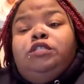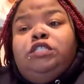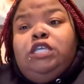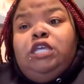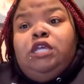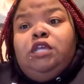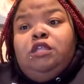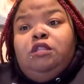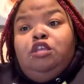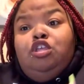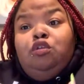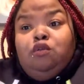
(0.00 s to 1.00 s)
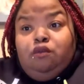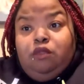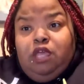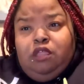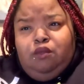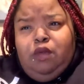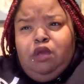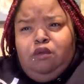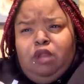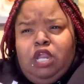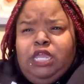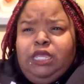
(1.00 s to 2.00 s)
skin youth as well,
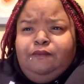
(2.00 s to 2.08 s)
right?